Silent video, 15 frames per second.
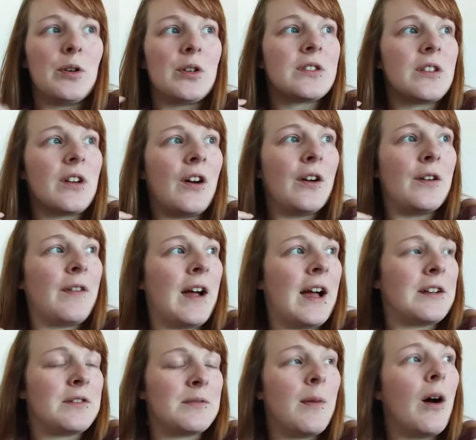Plus, I've
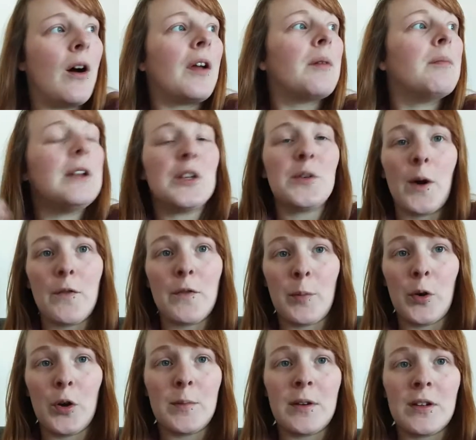had my midwife
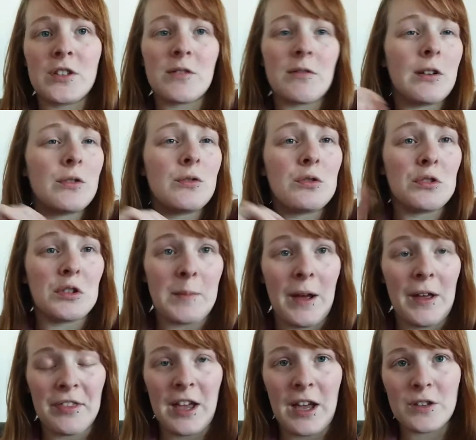appointment, so I can talk
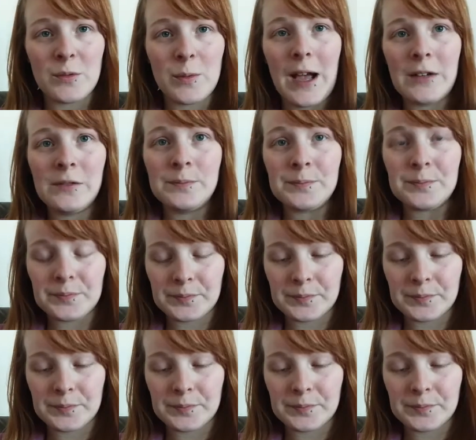about that as well.